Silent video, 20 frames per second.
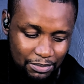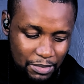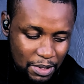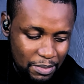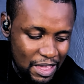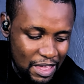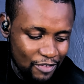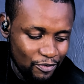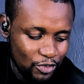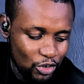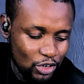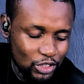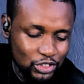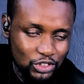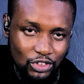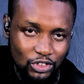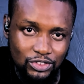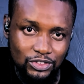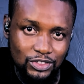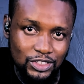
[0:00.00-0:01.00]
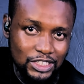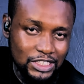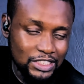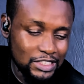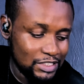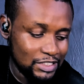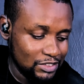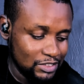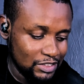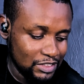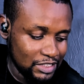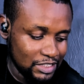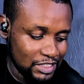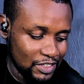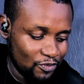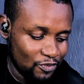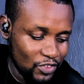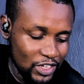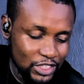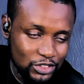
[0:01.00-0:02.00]
Maybe I focus on
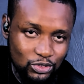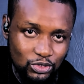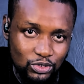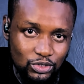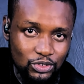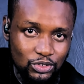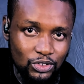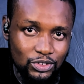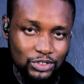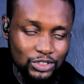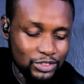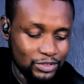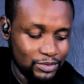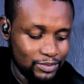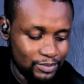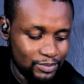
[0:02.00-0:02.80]
the first 2 notes.